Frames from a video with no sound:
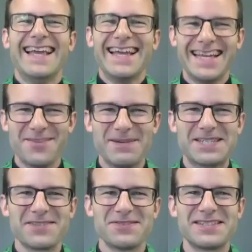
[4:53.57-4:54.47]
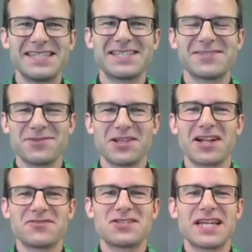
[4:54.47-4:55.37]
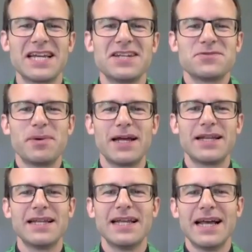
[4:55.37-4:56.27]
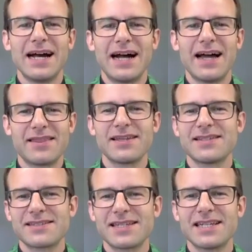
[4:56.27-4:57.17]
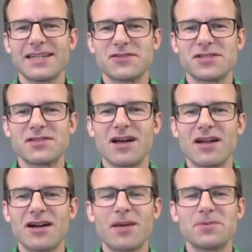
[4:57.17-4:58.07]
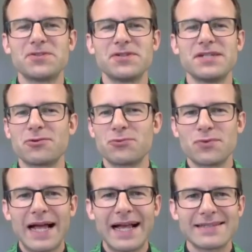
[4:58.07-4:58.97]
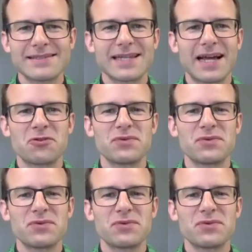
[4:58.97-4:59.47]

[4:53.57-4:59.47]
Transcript: in the midst of a season of a lot of change, but I think it's going to give us a lot of opportunity to rest, kind of